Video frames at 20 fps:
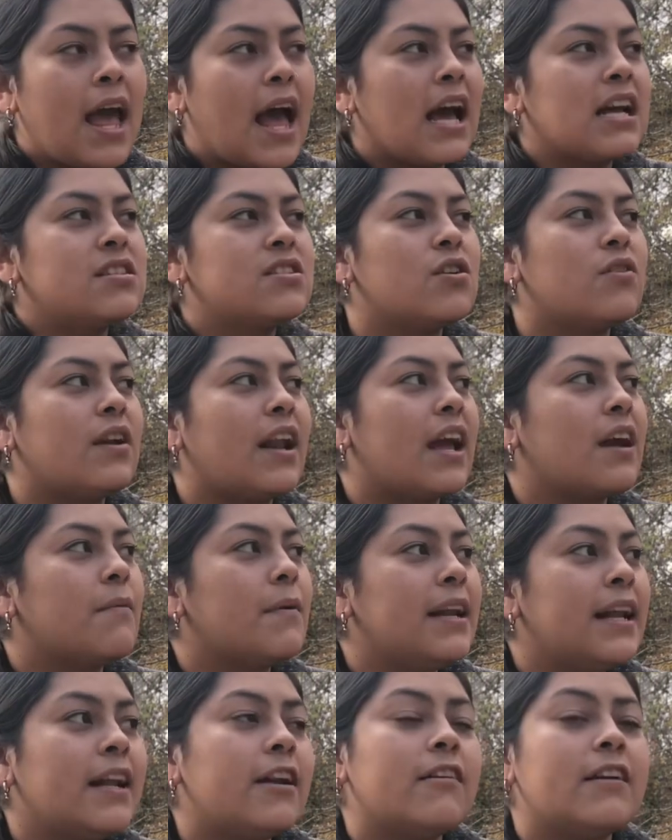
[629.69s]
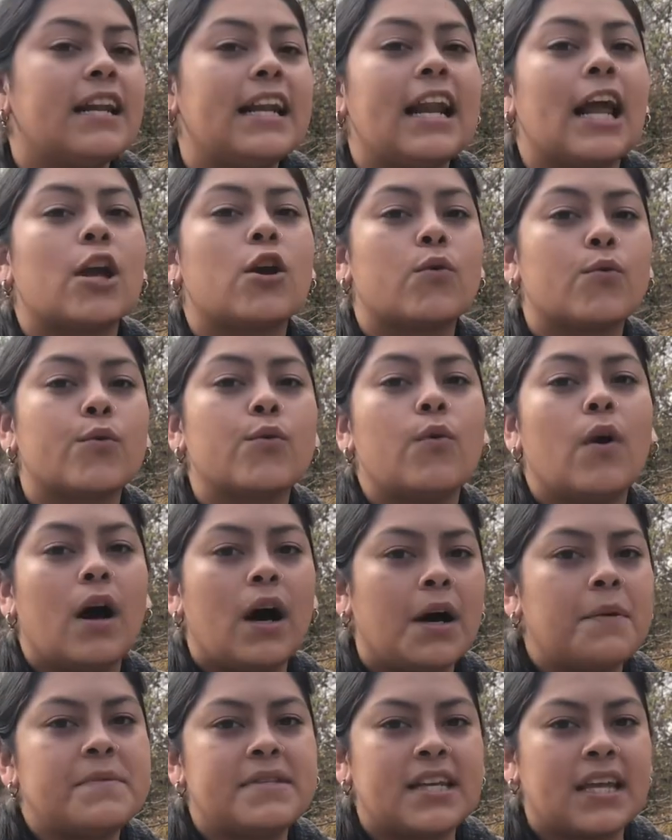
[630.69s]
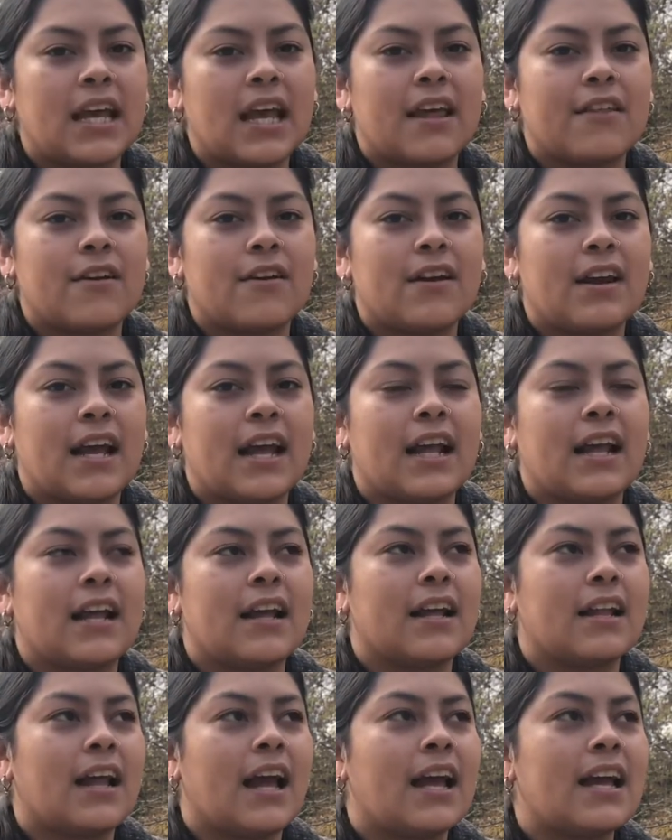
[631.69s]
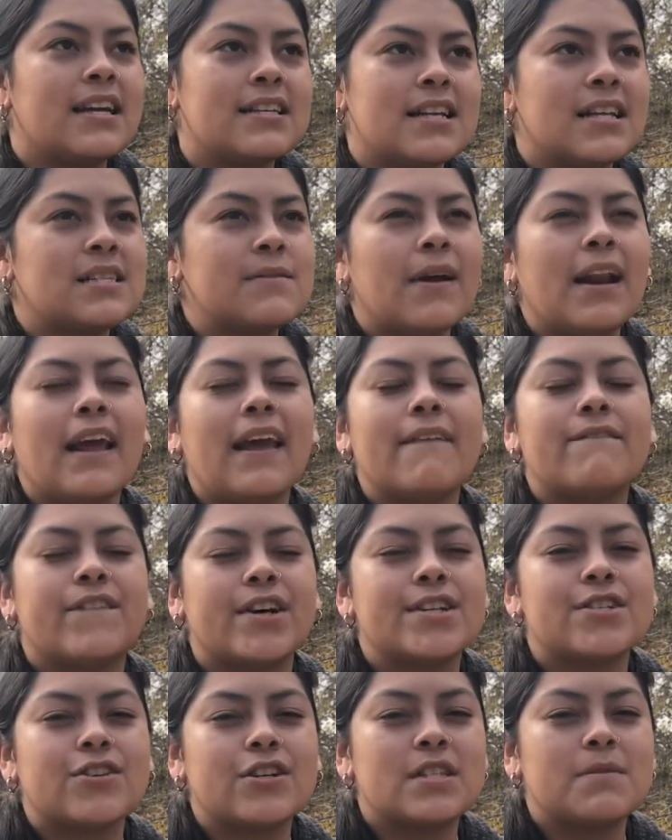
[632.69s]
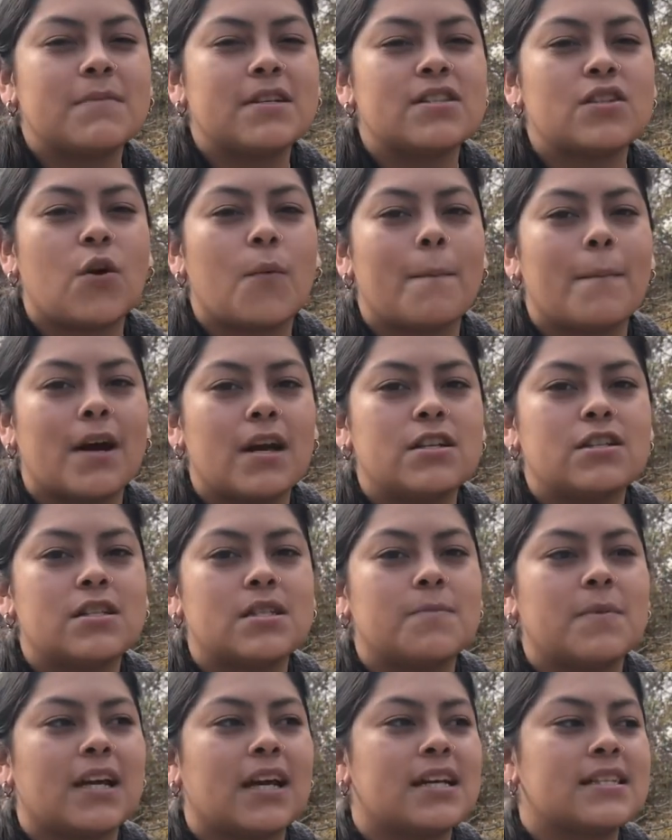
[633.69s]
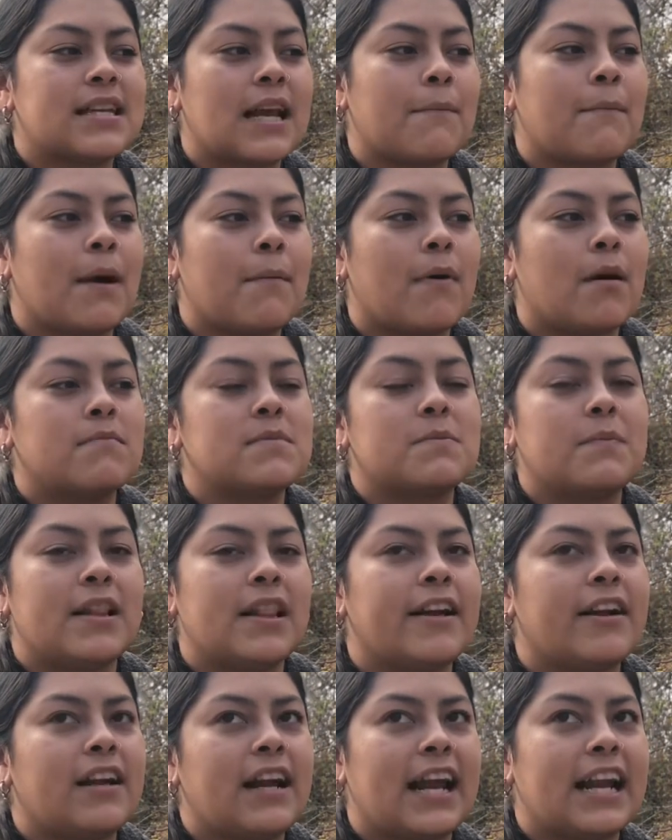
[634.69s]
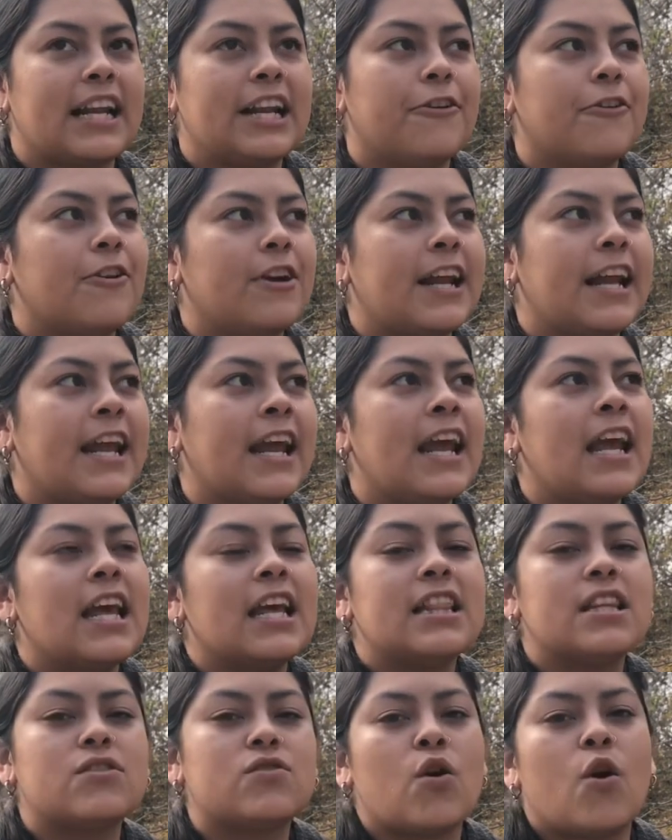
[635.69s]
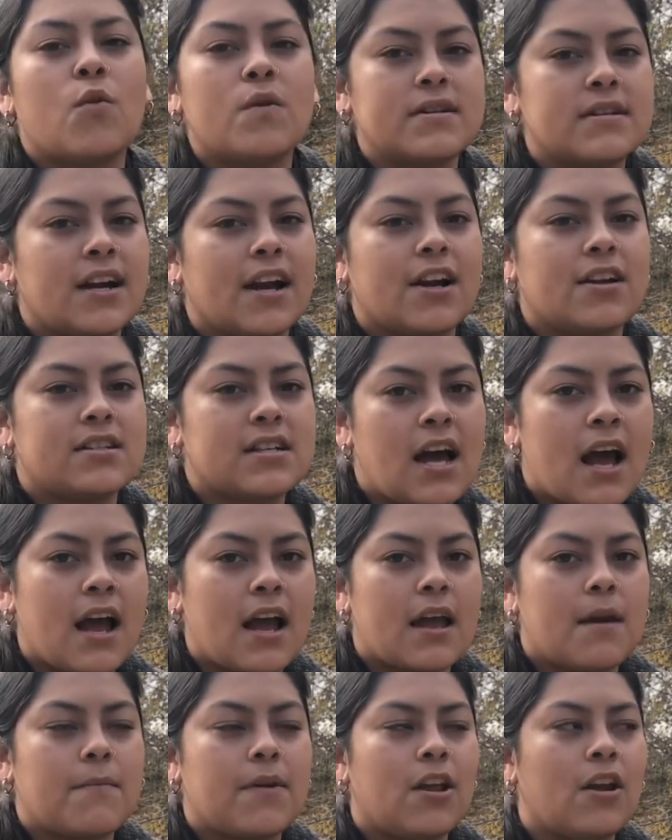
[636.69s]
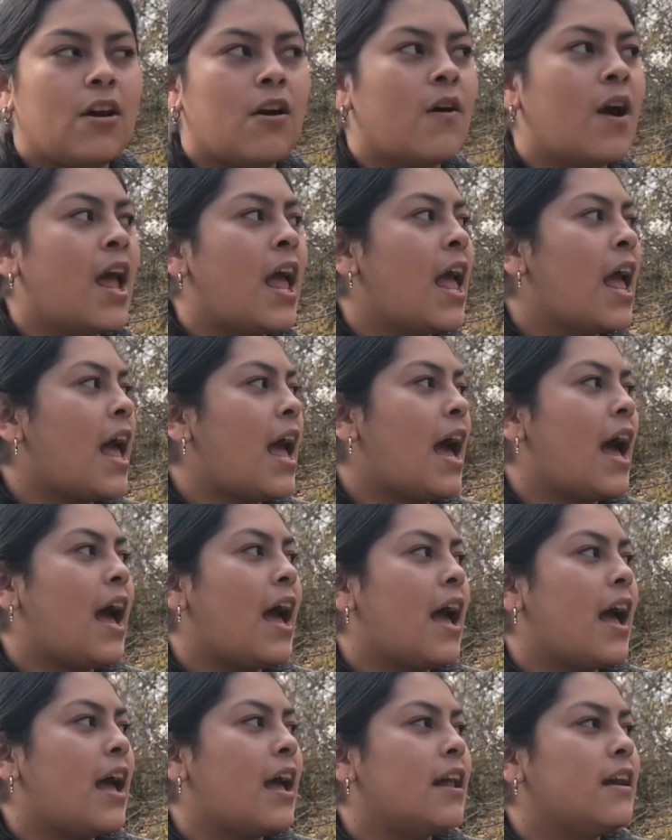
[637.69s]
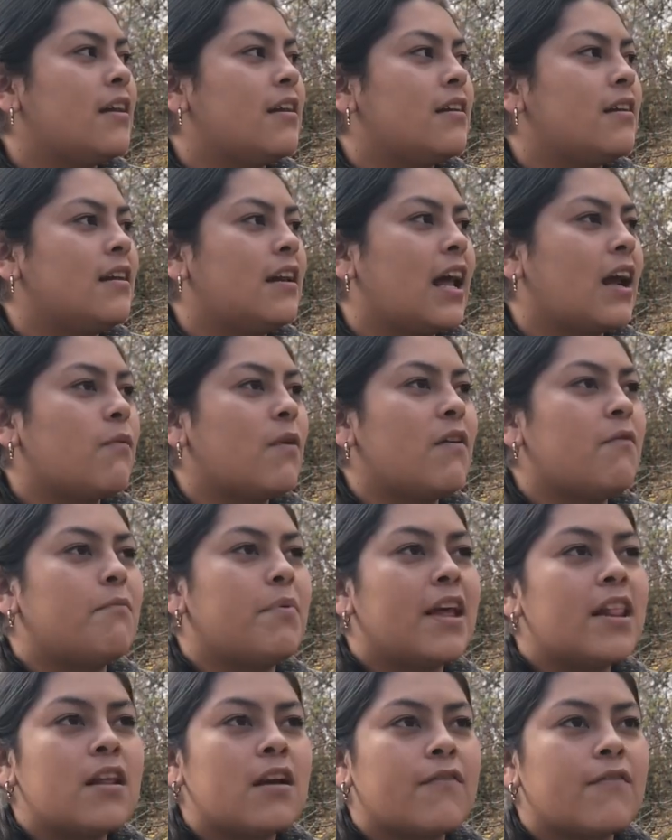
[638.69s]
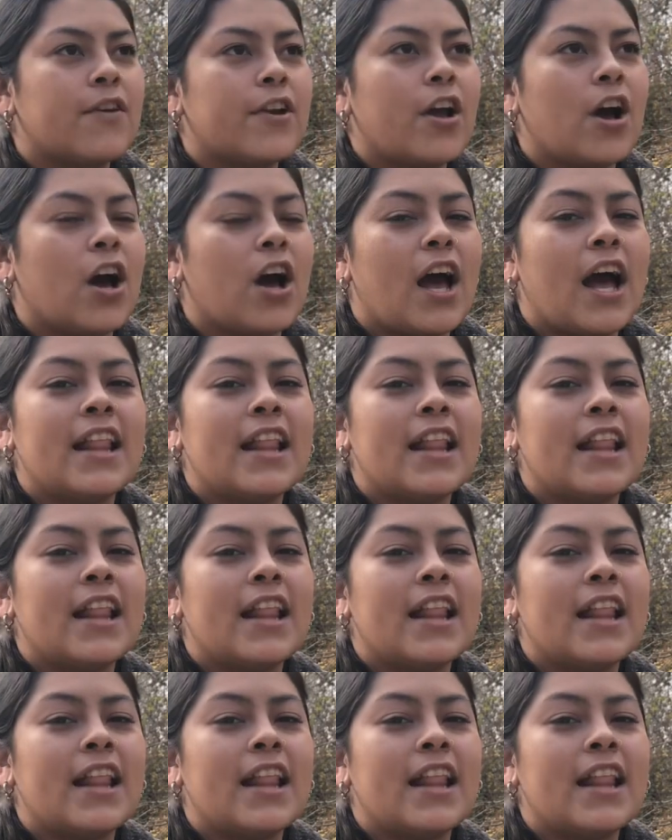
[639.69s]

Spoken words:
And so like we literally like grew up together. Like I guess that's why like it frustrates me so much, is because like my mom's been there like literally this whole entire time, you know, and like we've been there for y'all.